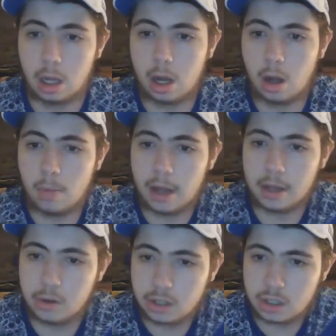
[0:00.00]
Oh my
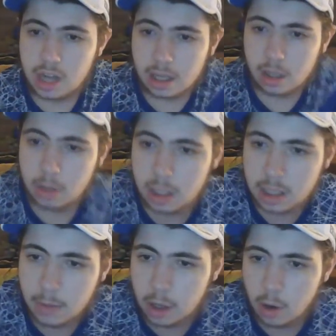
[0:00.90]
goodness. Jack Lewis says,
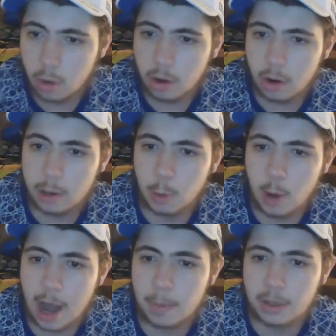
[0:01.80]
and we all know it will
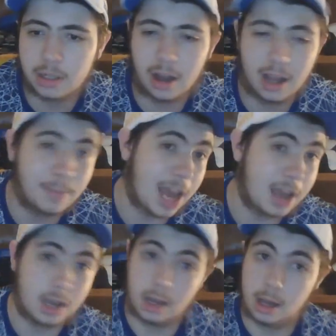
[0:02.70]
happen, Tyler.
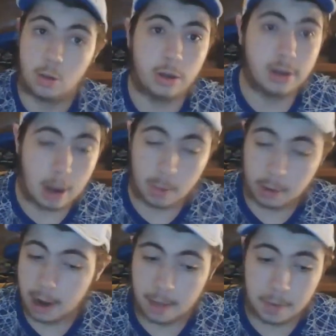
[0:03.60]
Mate, we know
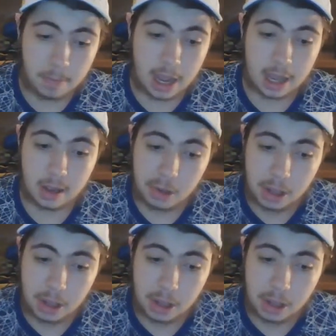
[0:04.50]
it'll happen, mate.